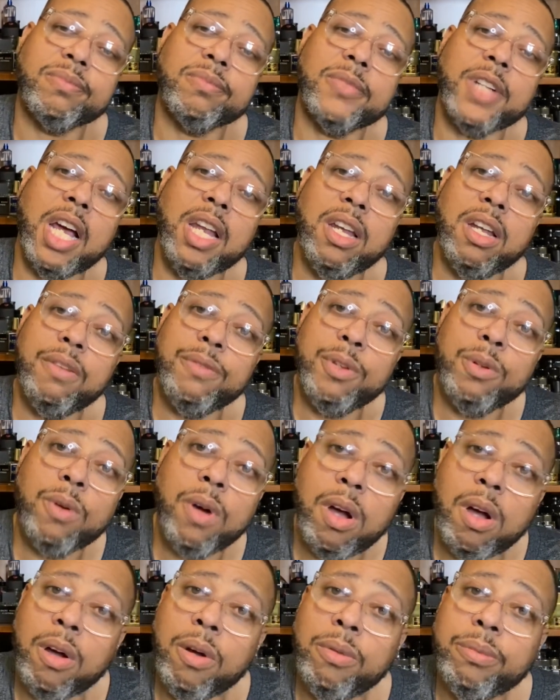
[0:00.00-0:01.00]
I love you
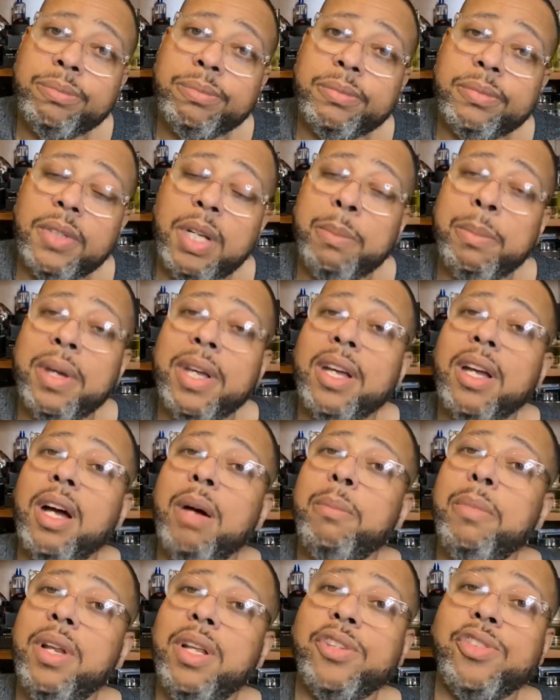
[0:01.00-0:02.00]
all, and may
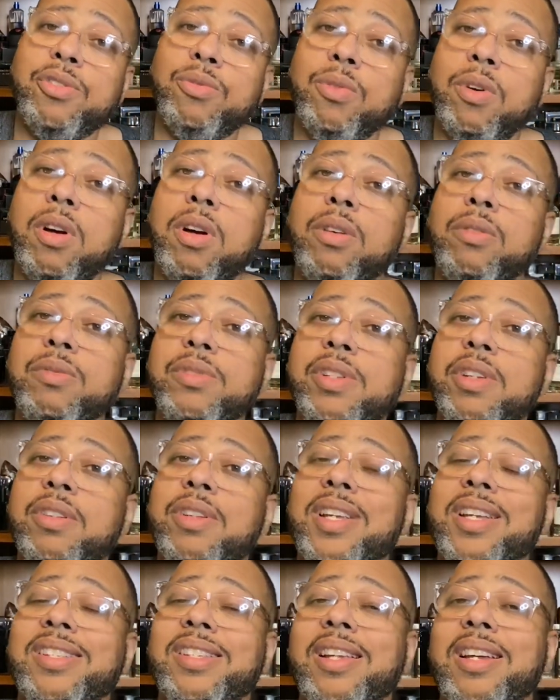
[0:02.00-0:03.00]
God bless you all. Till
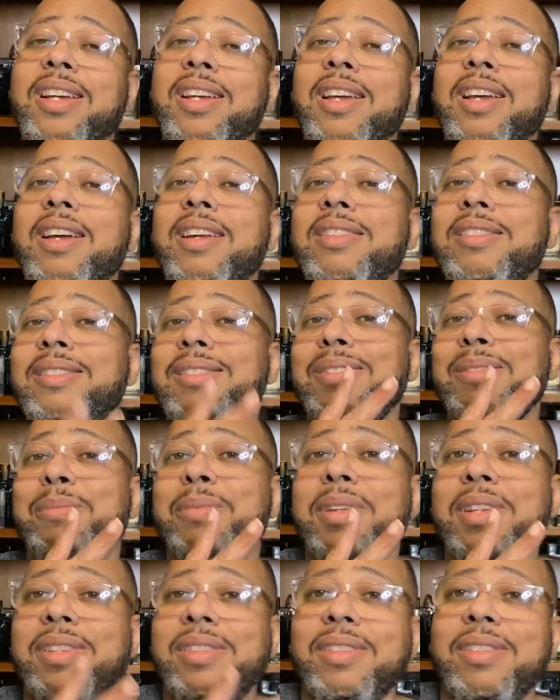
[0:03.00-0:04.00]
next time, guys.
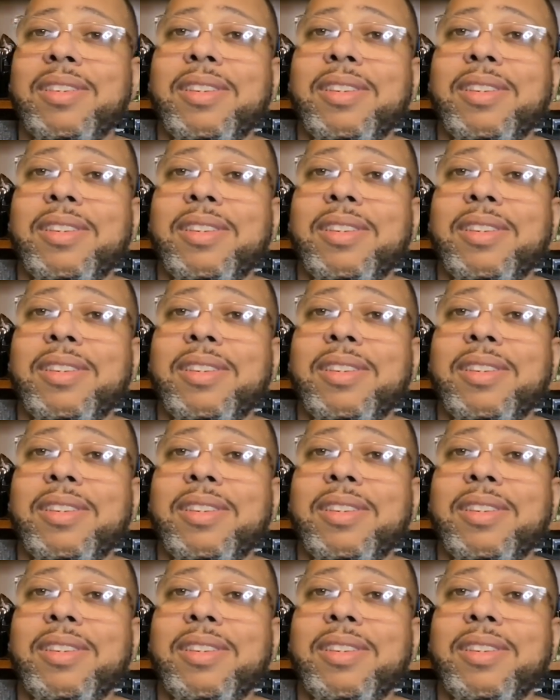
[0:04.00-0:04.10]
Peace.